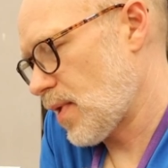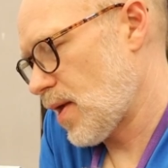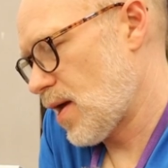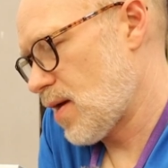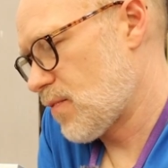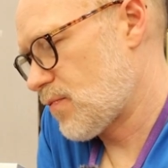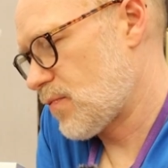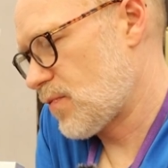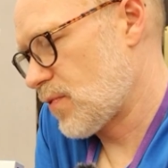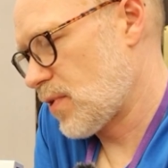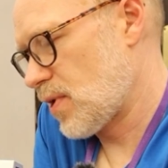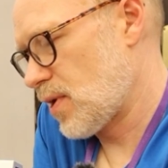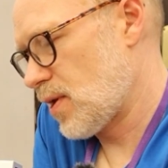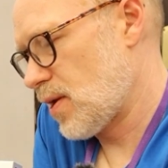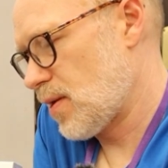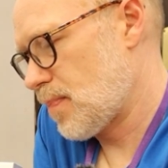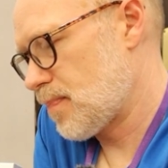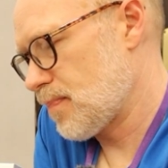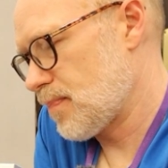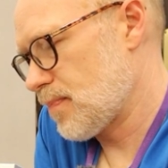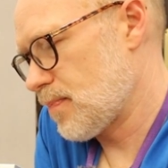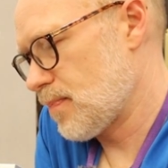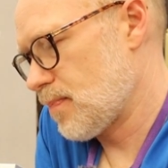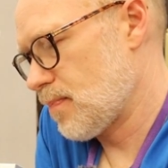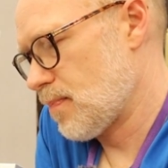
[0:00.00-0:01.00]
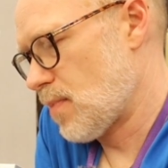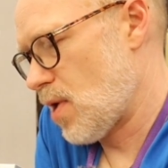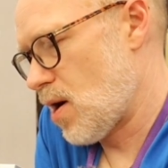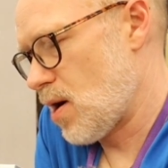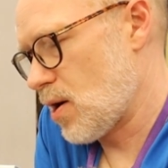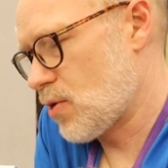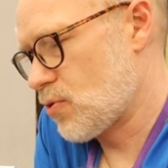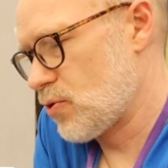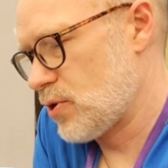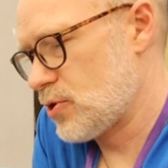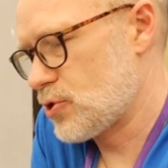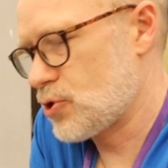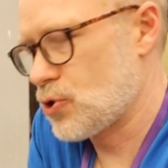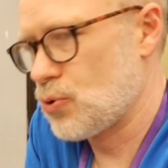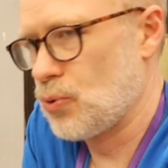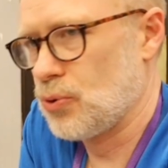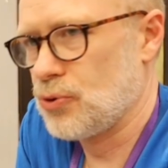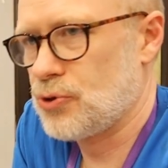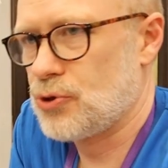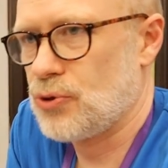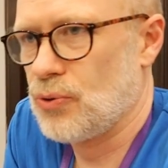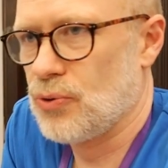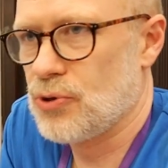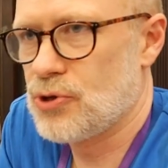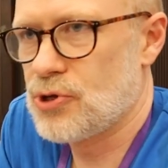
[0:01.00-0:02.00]
if the marker is
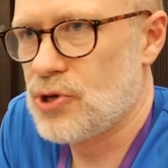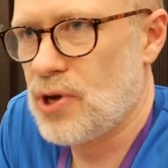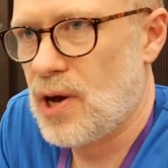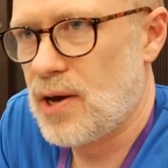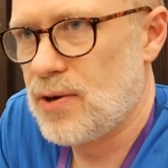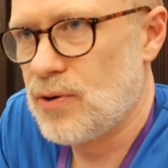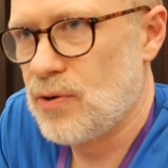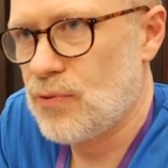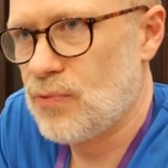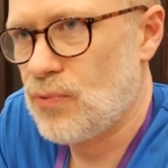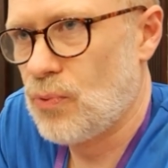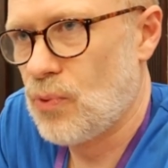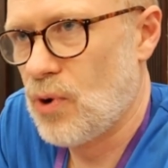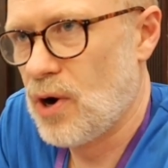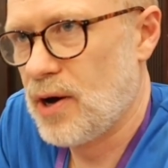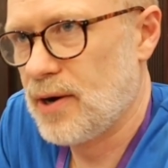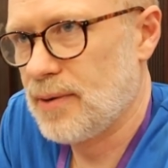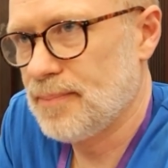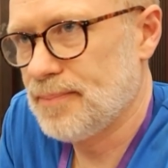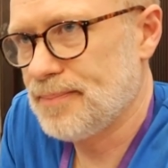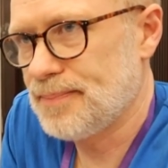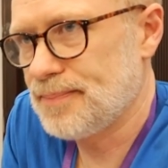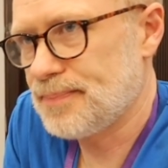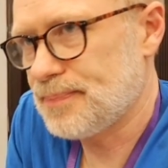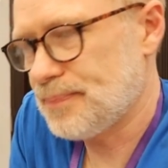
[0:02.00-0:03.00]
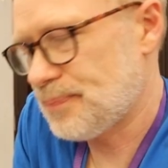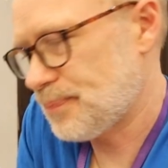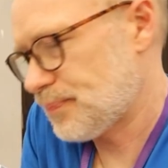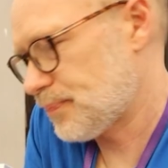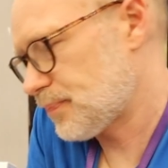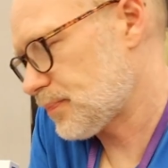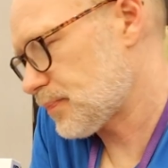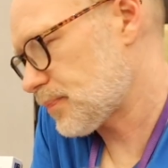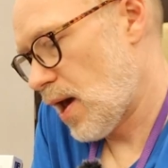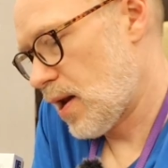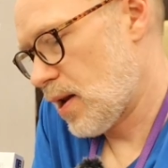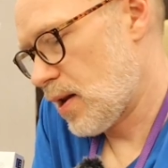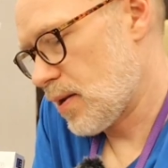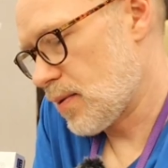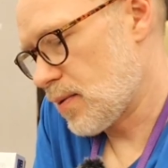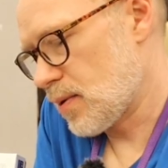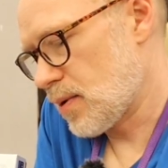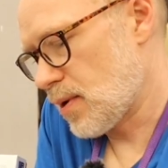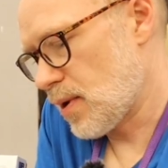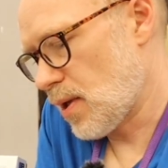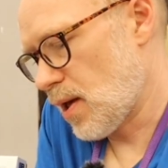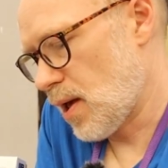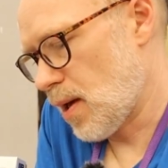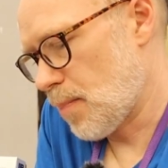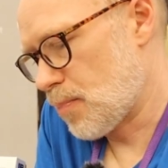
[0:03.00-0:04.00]
towards your side, you've won. And
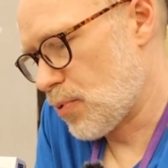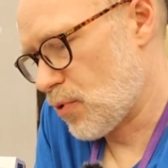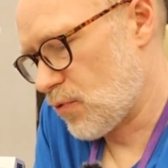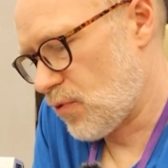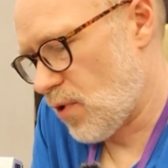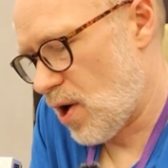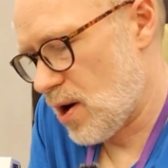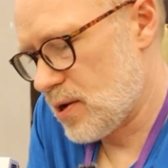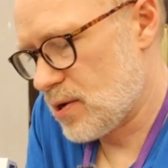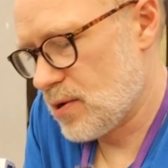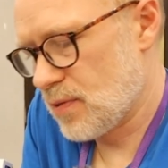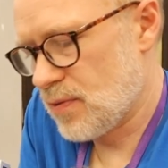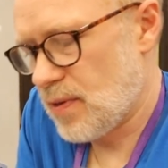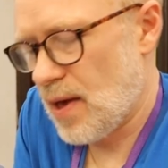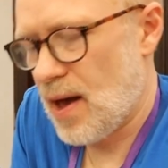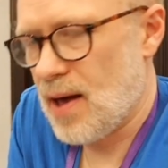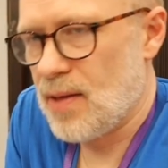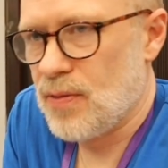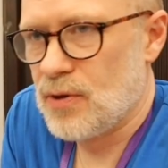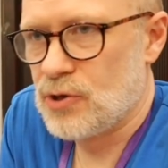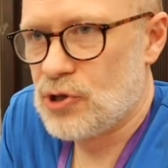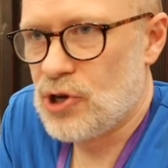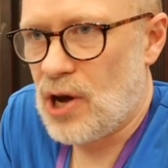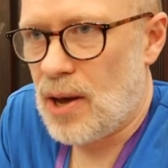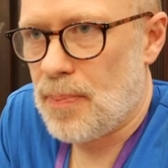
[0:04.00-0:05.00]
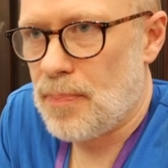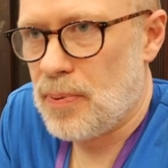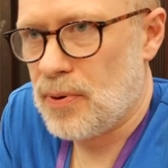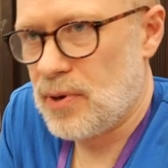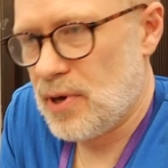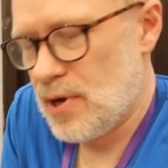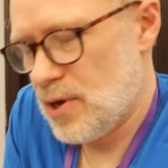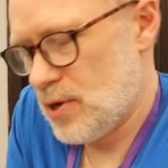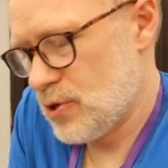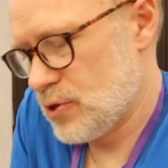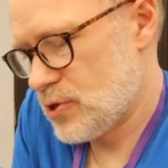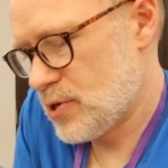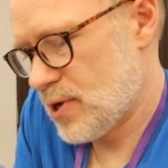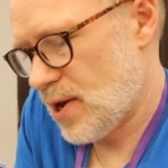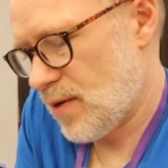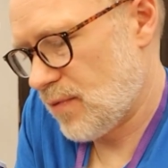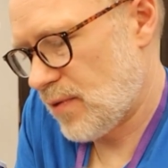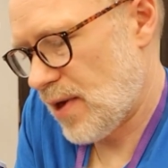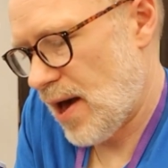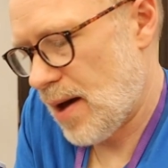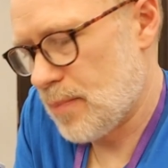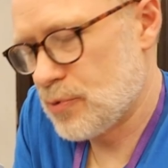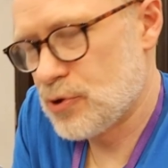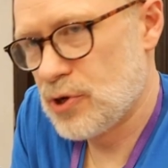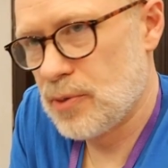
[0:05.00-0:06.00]
provided that the Japanese
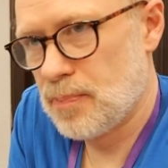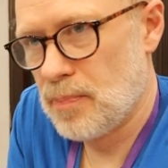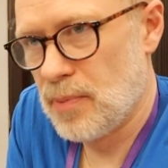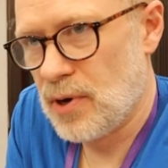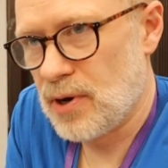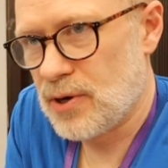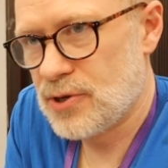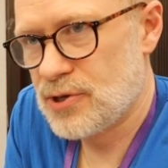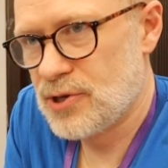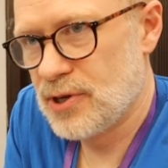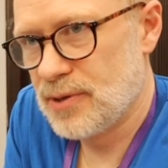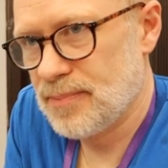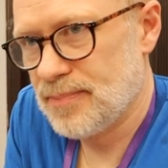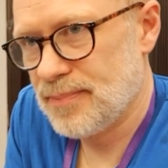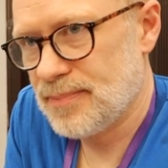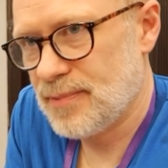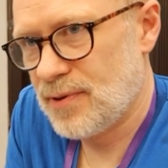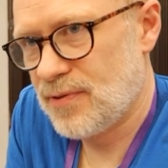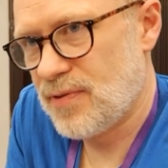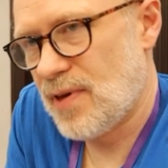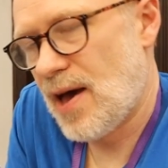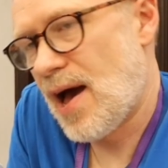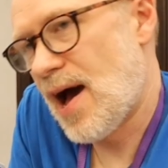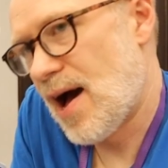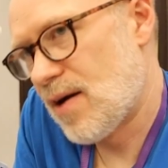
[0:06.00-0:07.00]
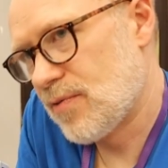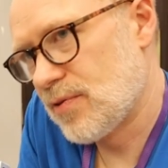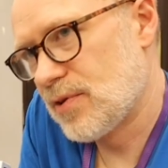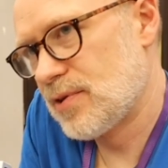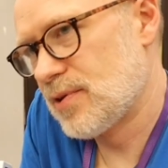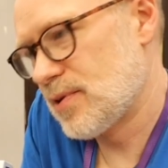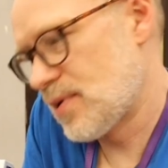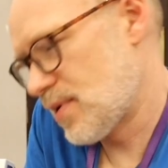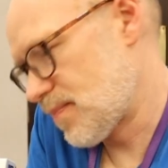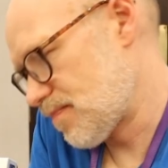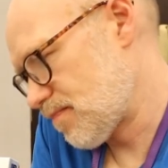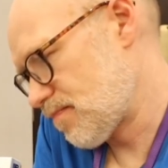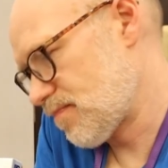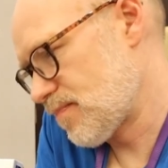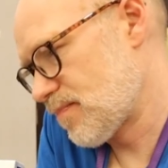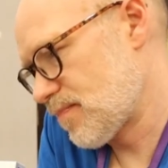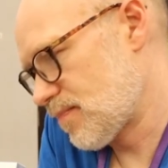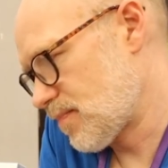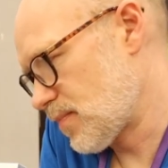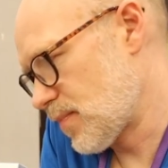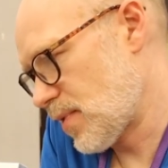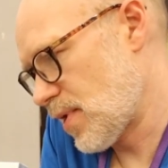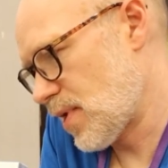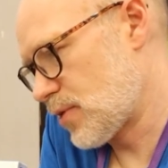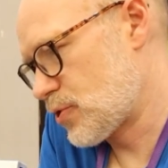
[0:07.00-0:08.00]
have captured Mukden. If they haven't,
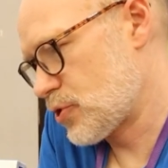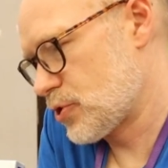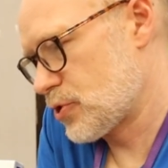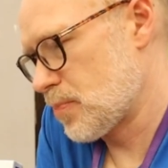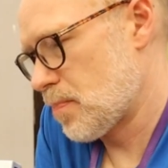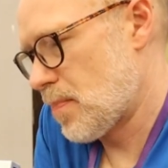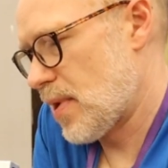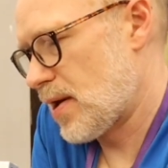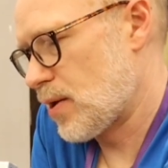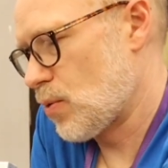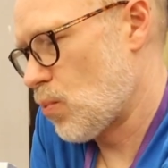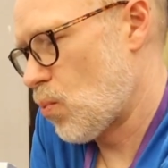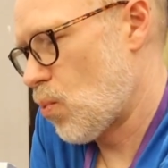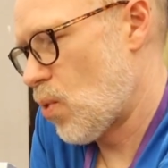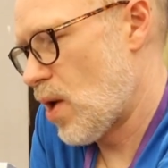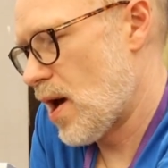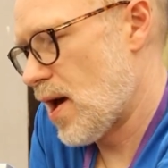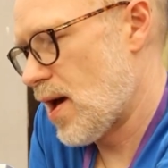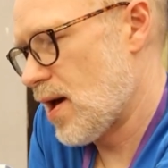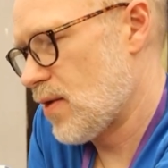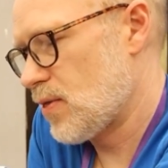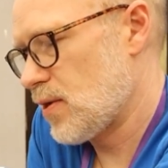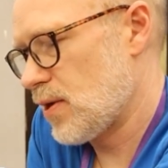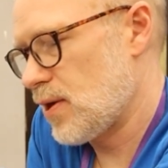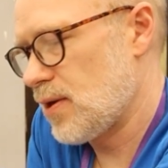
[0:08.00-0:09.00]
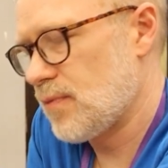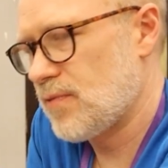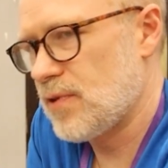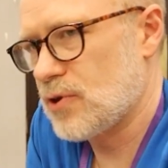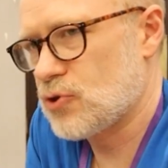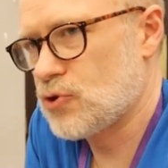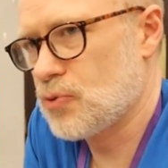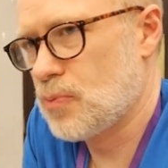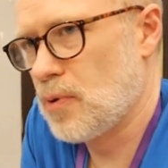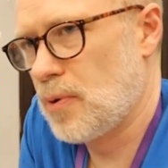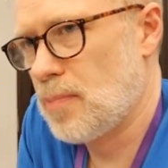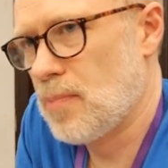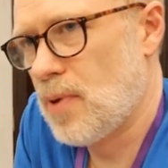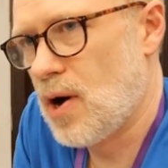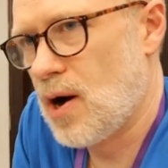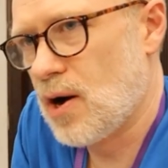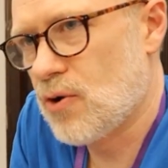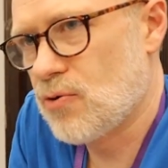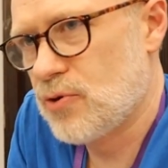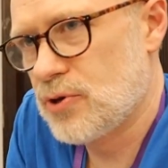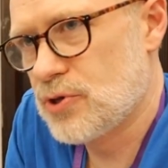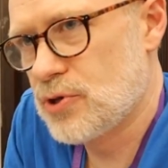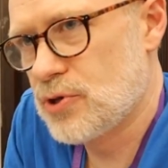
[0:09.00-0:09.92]
it doesn't matter where the victory point marker